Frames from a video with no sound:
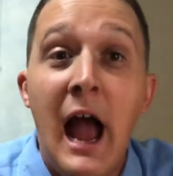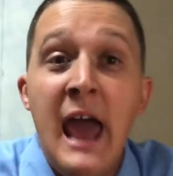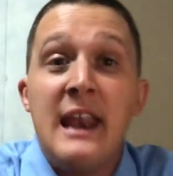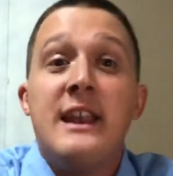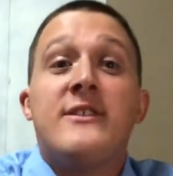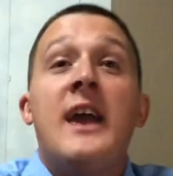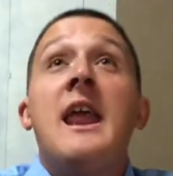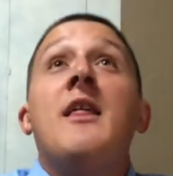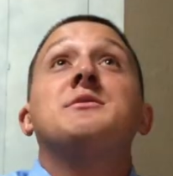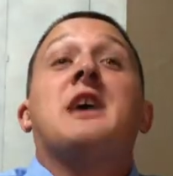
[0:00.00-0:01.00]
I had an
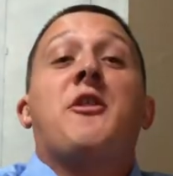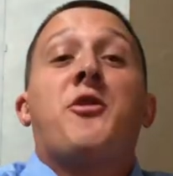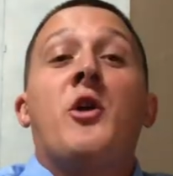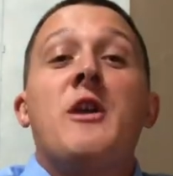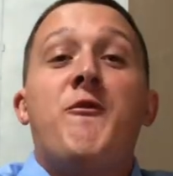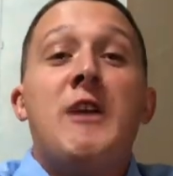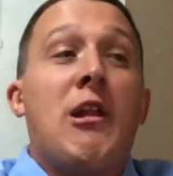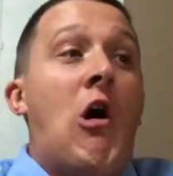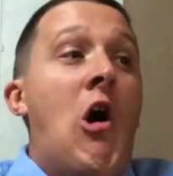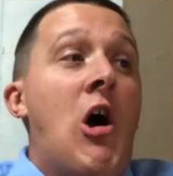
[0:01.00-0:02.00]
antenna that was like 30
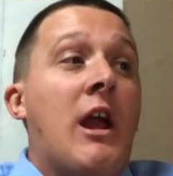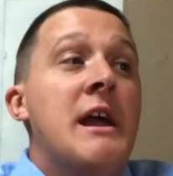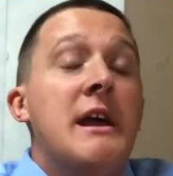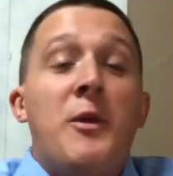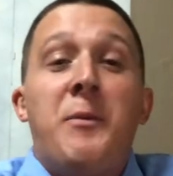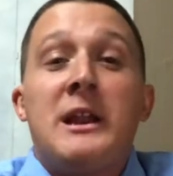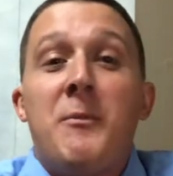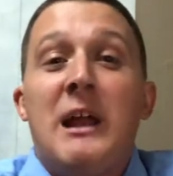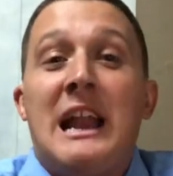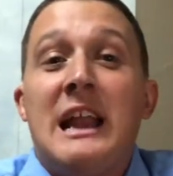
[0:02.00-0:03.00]
feet long that picked
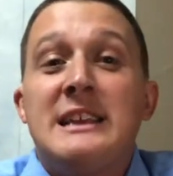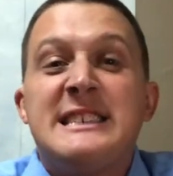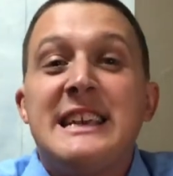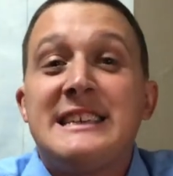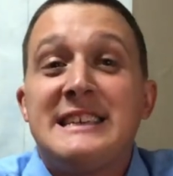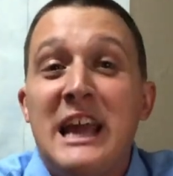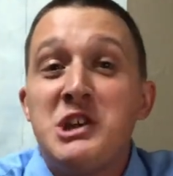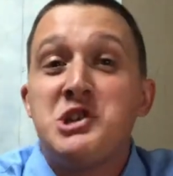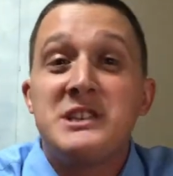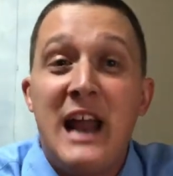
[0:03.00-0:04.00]
up like 6
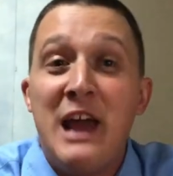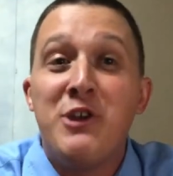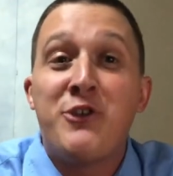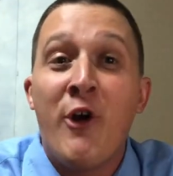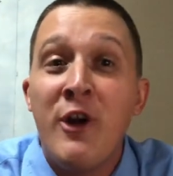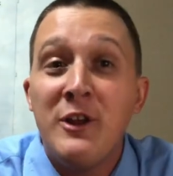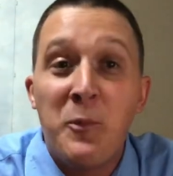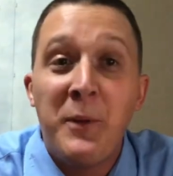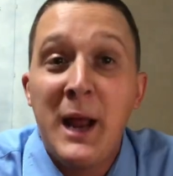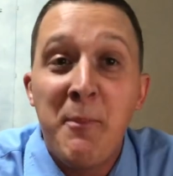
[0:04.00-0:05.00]
stations, and I had to turn it to
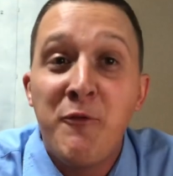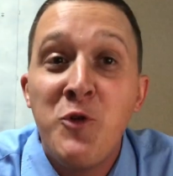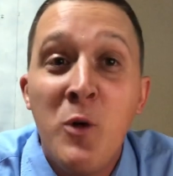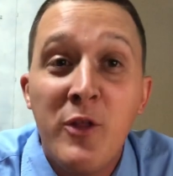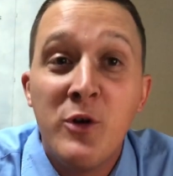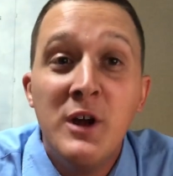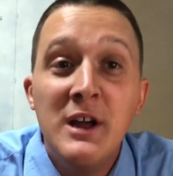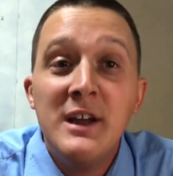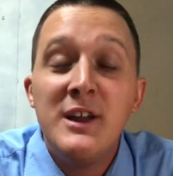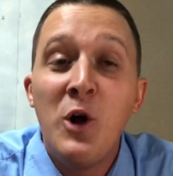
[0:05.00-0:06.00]
pick up a few other,
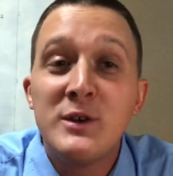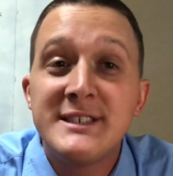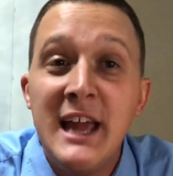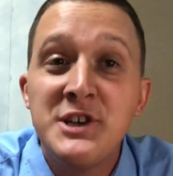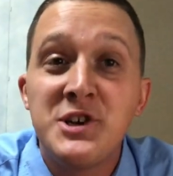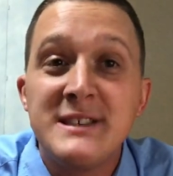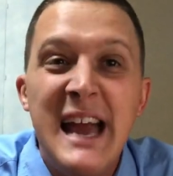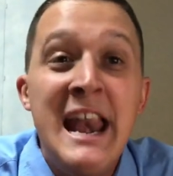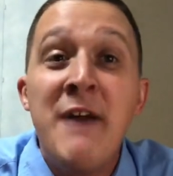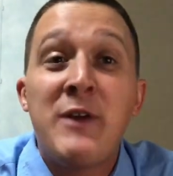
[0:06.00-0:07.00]
you know, stations. I
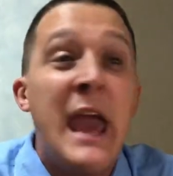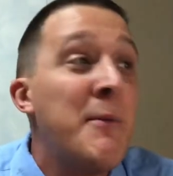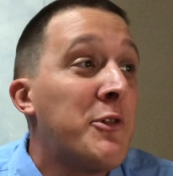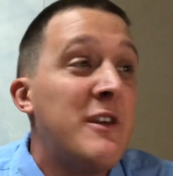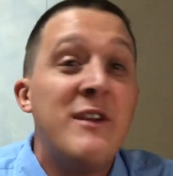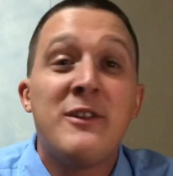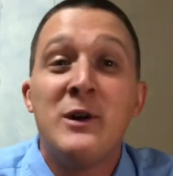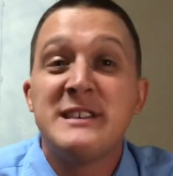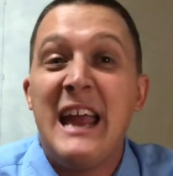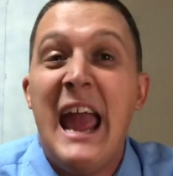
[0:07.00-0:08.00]
didn't have cable TV until I
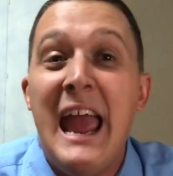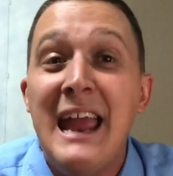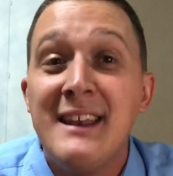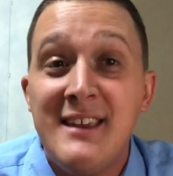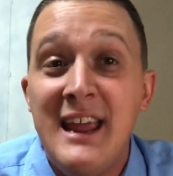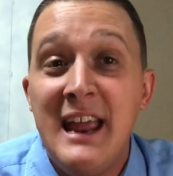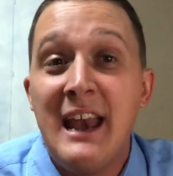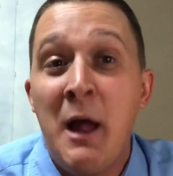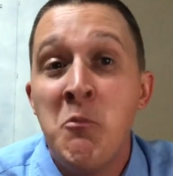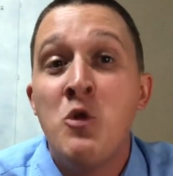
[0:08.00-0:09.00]
was like 18,
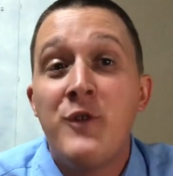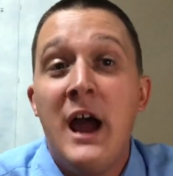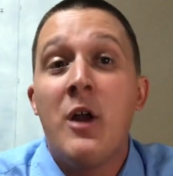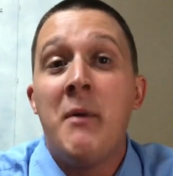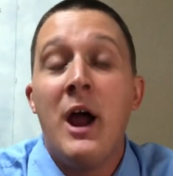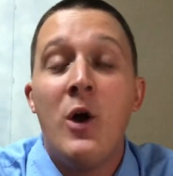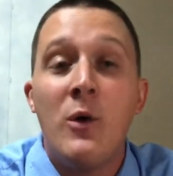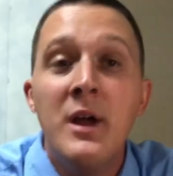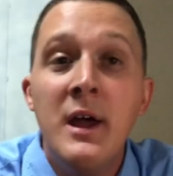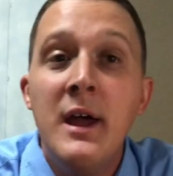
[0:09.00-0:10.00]
and I moved out on my own.